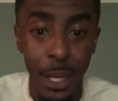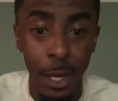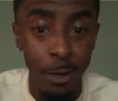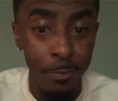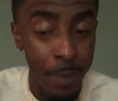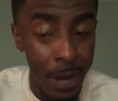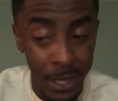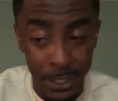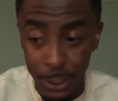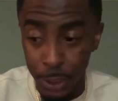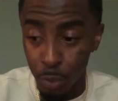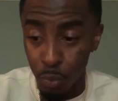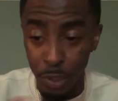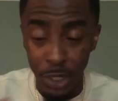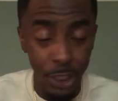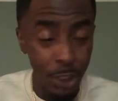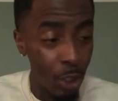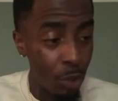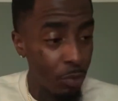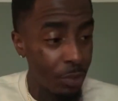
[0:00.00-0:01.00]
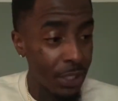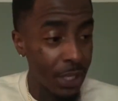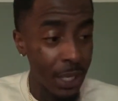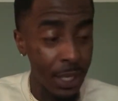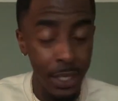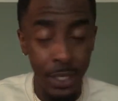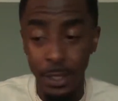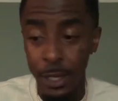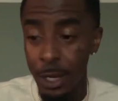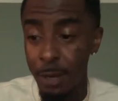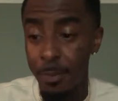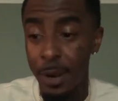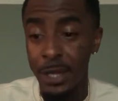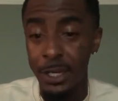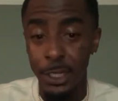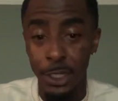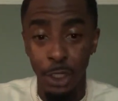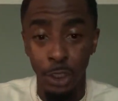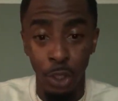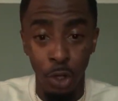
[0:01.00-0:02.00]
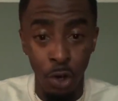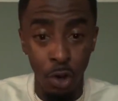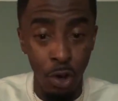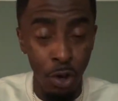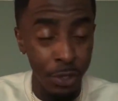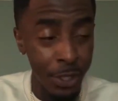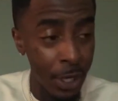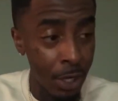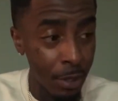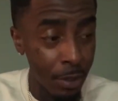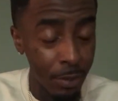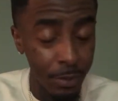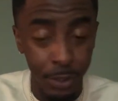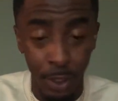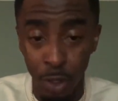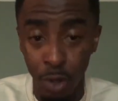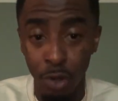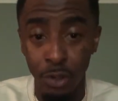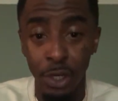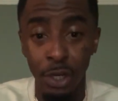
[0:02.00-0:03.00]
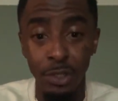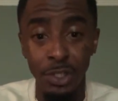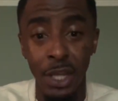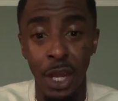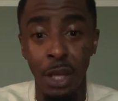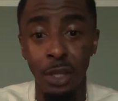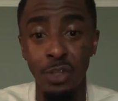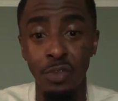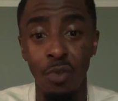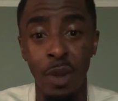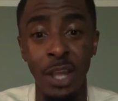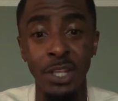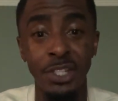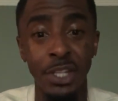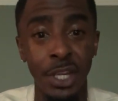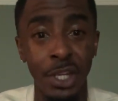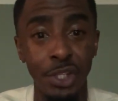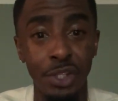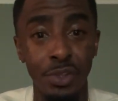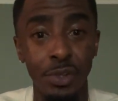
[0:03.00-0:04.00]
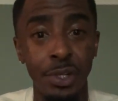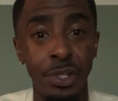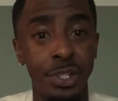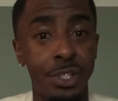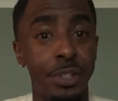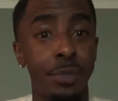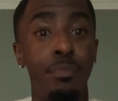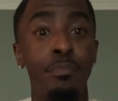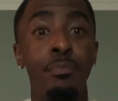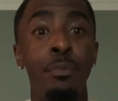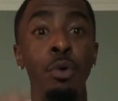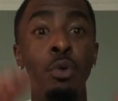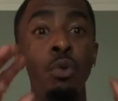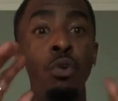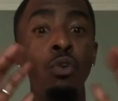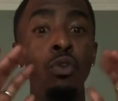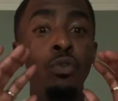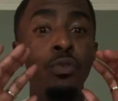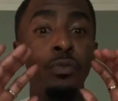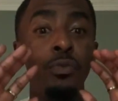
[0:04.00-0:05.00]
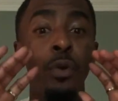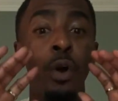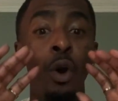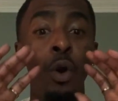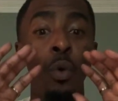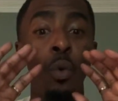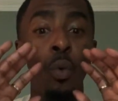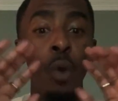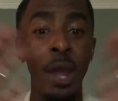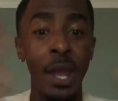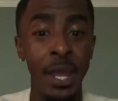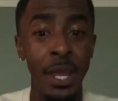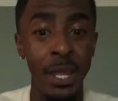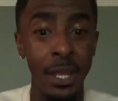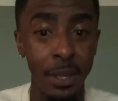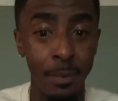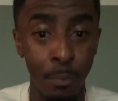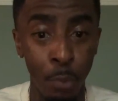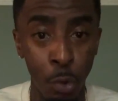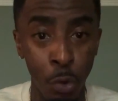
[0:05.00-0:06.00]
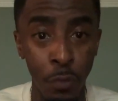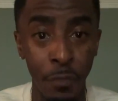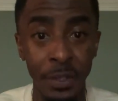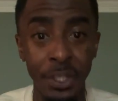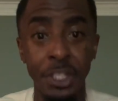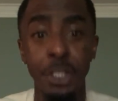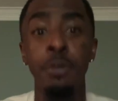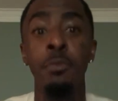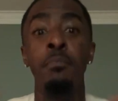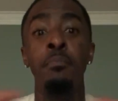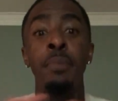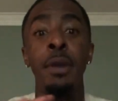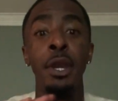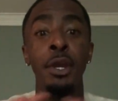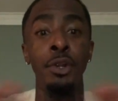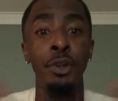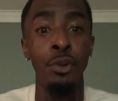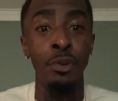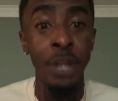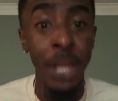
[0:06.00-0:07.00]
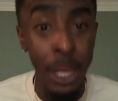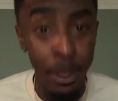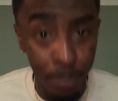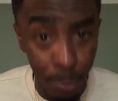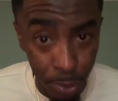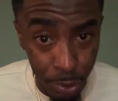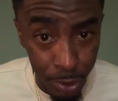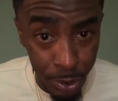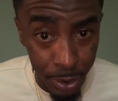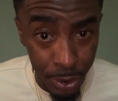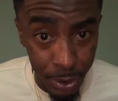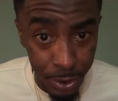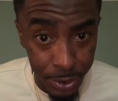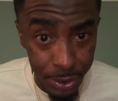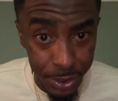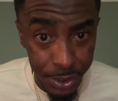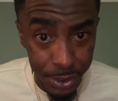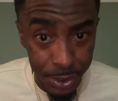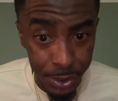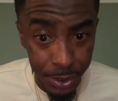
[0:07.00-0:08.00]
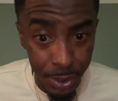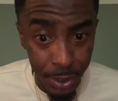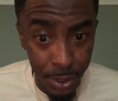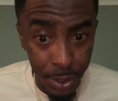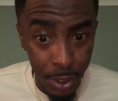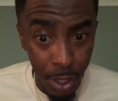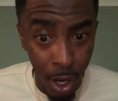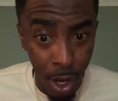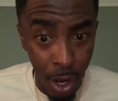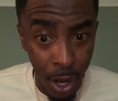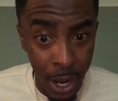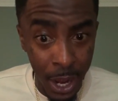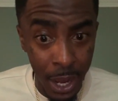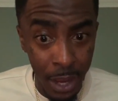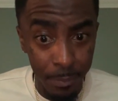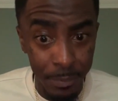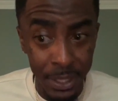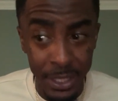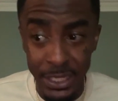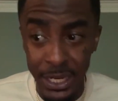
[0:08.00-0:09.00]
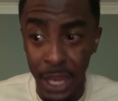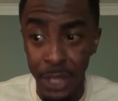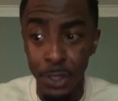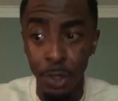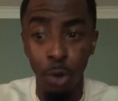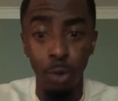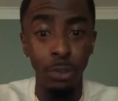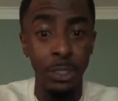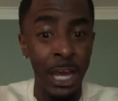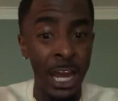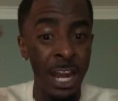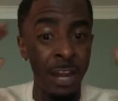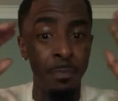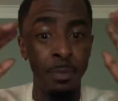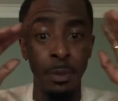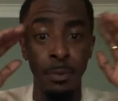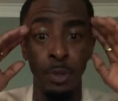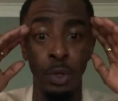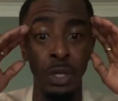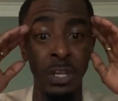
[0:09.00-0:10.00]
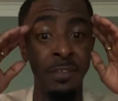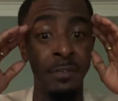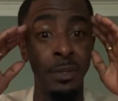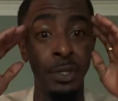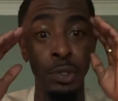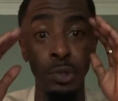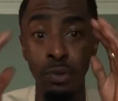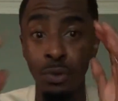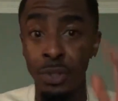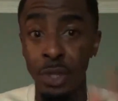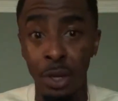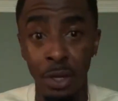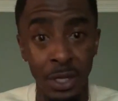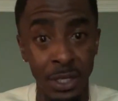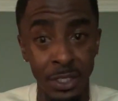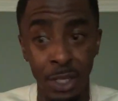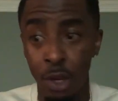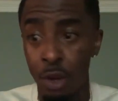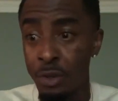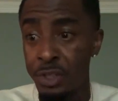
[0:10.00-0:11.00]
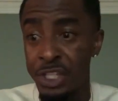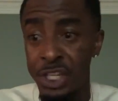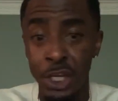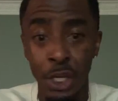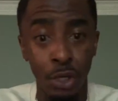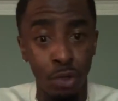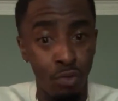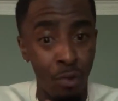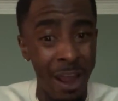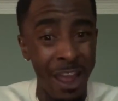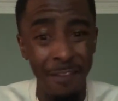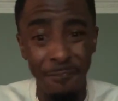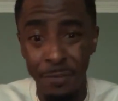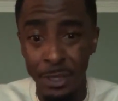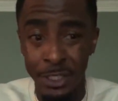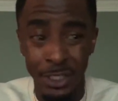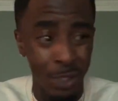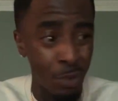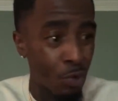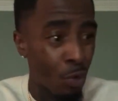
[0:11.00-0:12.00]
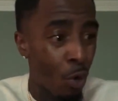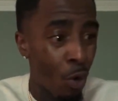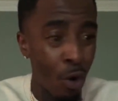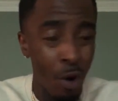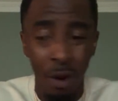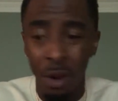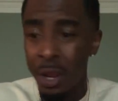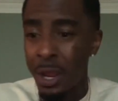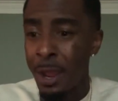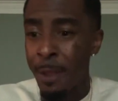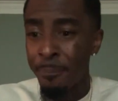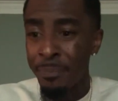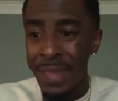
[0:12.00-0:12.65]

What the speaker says: everybody need to relocate. Everybody need to learn their child's rights interests. Move away. Move into better neighborhoods. All right? Because I know a lot of people don't even do their geographics or